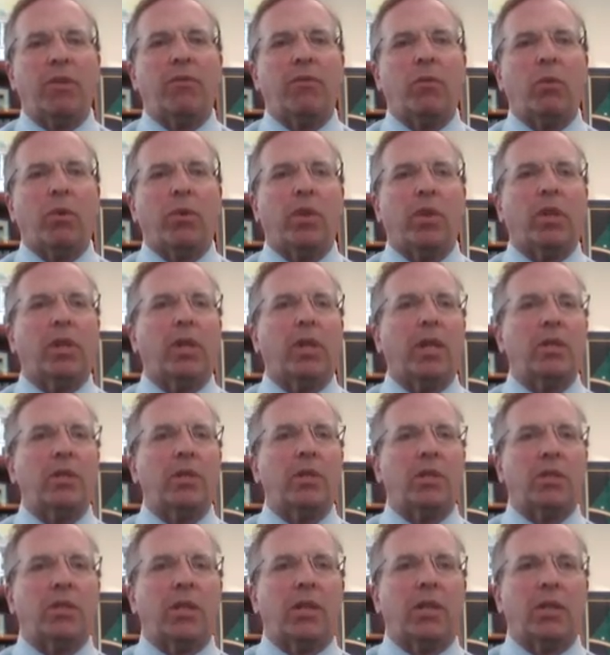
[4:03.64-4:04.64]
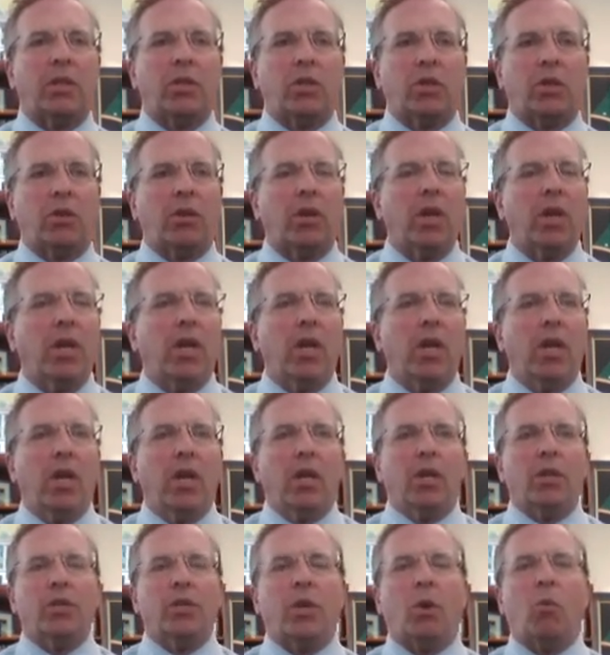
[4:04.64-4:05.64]
before the legislature.
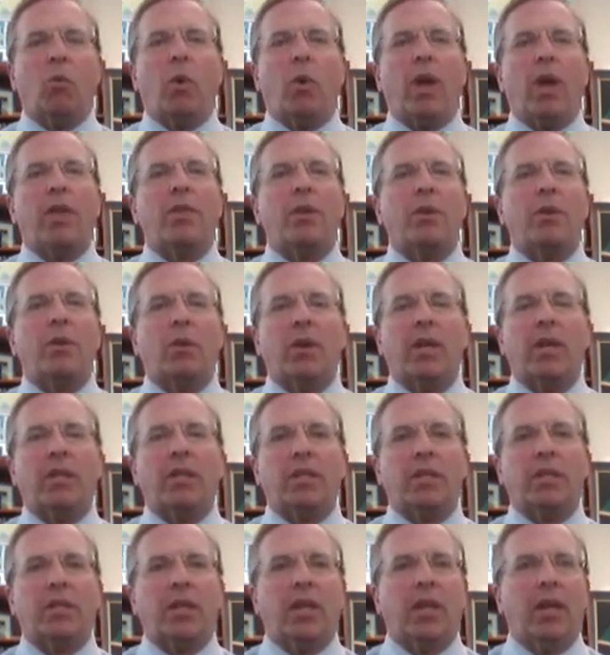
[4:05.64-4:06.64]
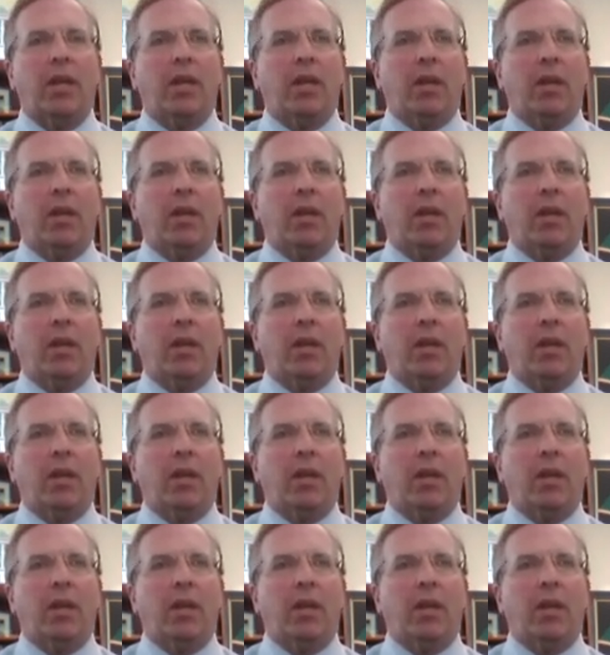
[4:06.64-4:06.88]
So whether it's